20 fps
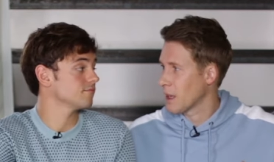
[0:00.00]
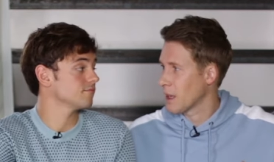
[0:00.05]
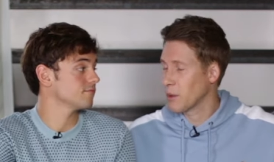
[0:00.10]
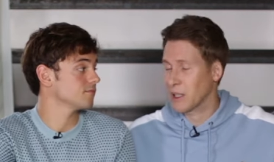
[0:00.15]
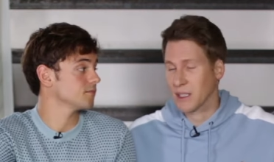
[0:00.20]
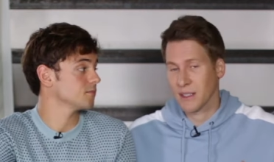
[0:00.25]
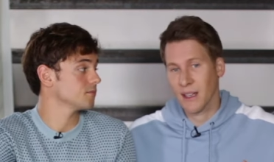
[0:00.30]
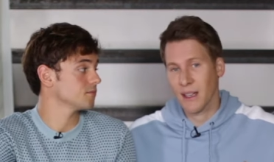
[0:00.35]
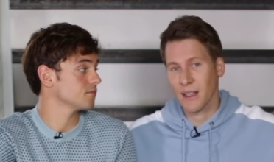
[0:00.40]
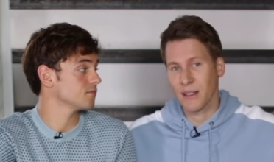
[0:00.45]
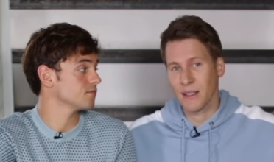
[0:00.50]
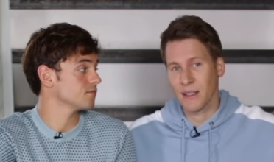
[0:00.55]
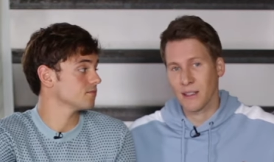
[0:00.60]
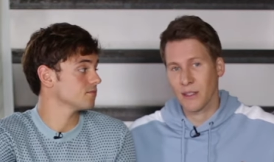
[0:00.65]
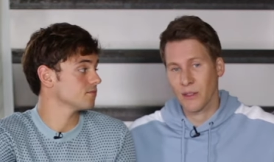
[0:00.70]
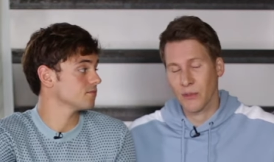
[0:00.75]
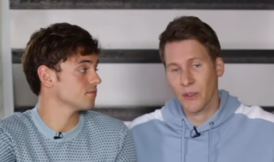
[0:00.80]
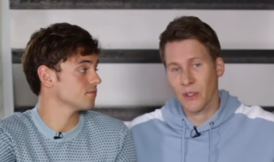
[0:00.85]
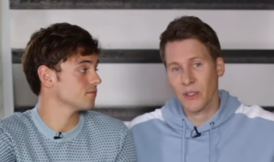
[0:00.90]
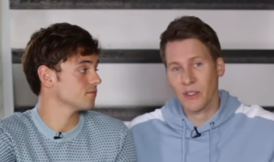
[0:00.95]
Speaker 1: I'm gonna say
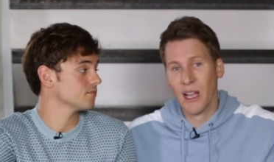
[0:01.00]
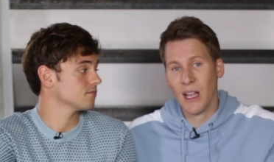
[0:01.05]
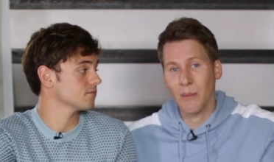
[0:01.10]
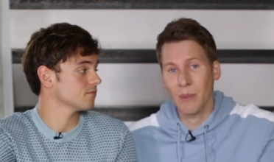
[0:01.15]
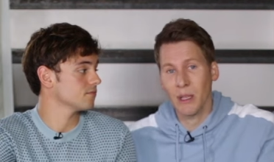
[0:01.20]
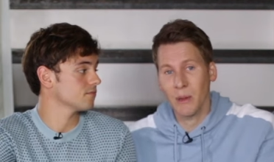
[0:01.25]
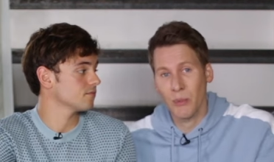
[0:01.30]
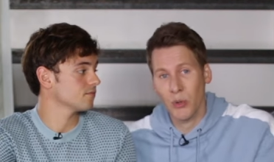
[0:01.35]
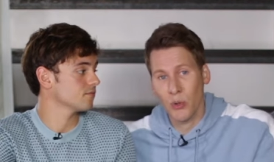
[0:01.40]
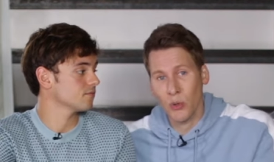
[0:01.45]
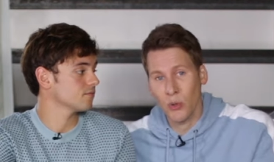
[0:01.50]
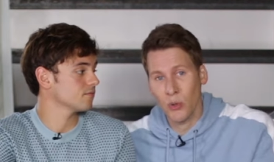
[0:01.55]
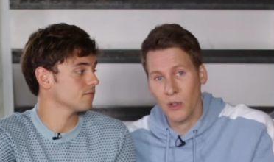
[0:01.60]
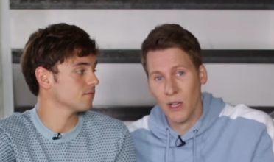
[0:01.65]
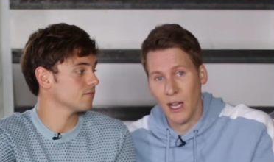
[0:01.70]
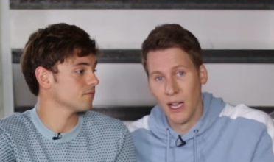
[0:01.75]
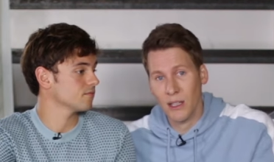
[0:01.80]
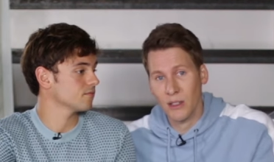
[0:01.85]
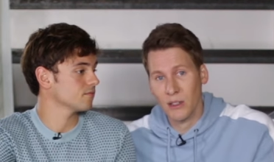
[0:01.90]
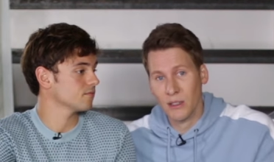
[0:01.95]
this. The first time he
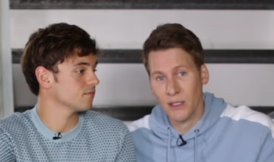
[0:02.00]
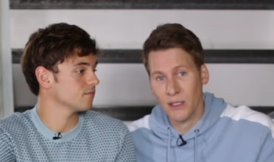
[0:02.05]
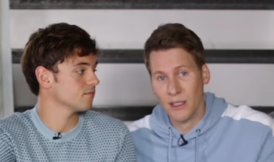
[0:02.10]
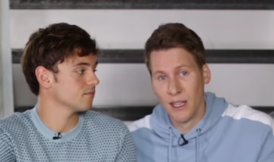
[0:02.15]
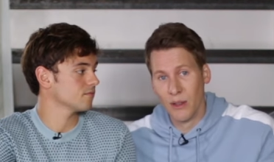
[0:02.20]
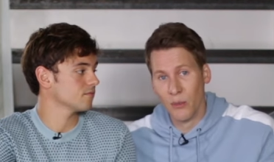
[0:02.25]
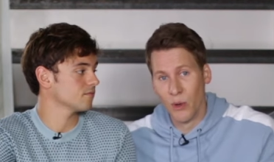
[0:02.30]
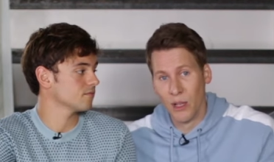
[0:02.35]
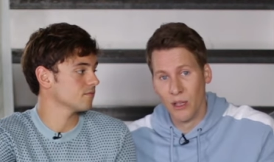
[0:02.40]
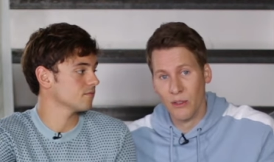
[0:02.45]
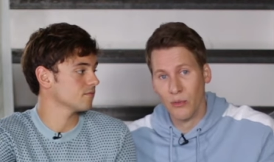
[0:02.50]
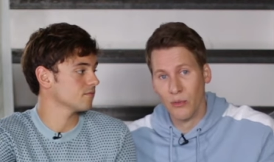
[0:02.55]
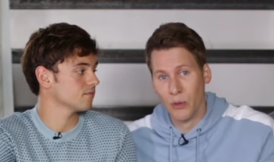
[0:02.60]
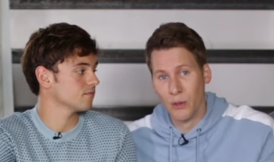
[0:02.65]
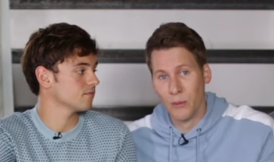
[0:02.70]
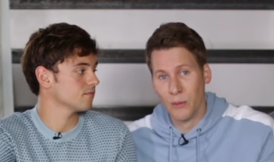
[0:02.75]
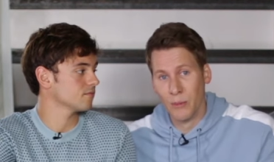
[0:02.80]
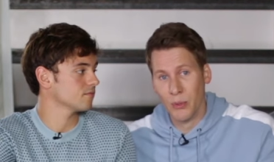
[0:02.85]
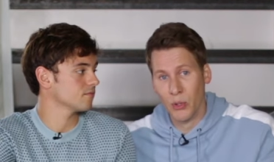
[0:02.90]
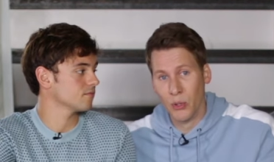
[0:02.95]
pooed, I looked at that
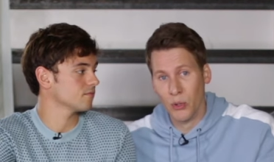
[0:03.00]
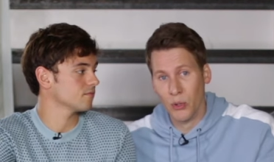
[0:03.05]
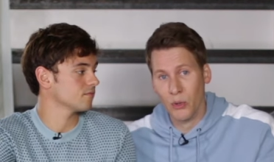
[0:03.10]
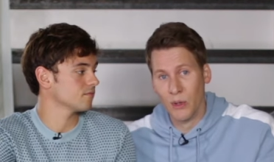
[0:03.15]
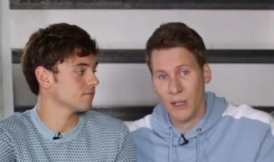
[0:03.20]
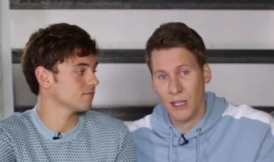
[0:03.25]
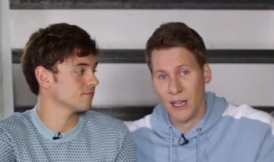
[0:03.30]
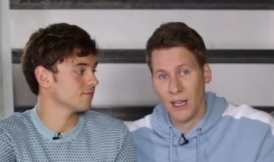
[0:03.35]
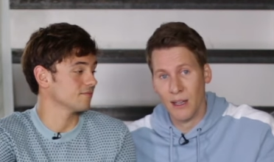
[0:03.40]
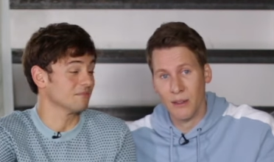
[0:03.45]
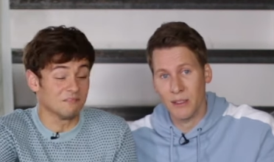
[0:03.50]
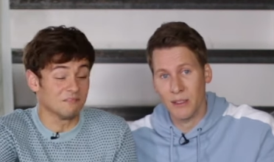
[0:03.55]
well-formed poo and